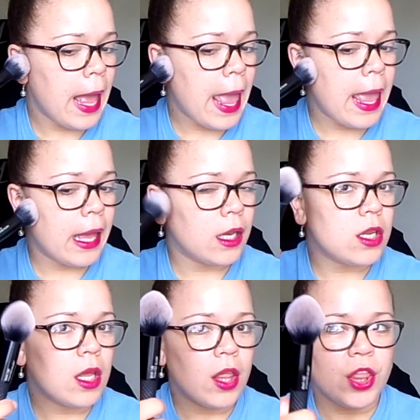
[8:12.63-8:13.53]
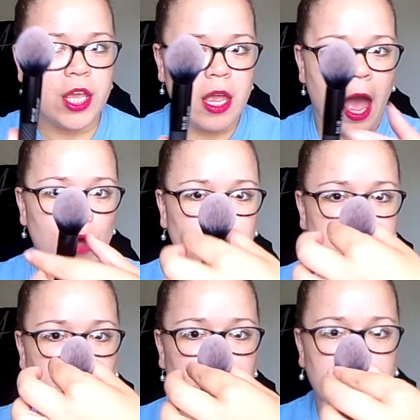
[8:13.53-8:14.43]
and the
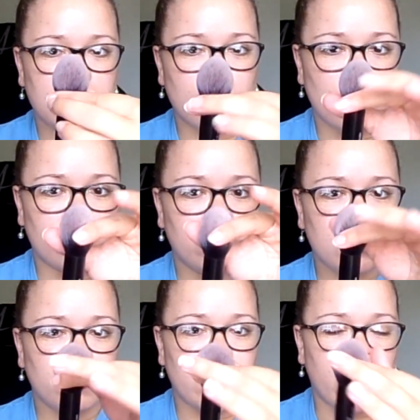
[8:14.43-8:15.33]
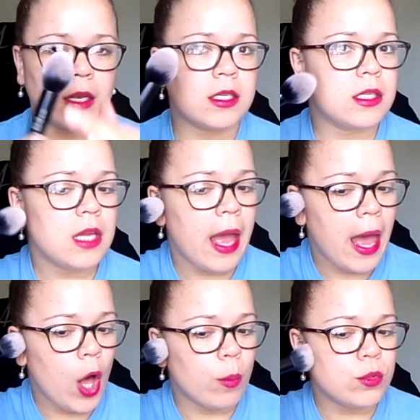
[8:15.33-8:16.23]
outside and the more fluffy end
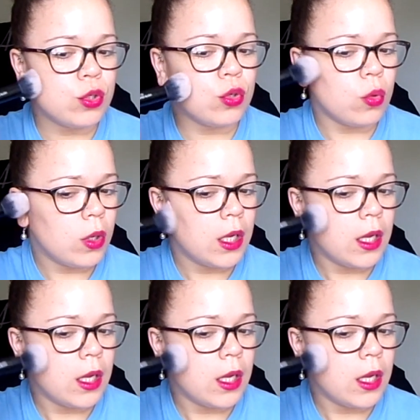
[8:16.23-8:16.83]
help to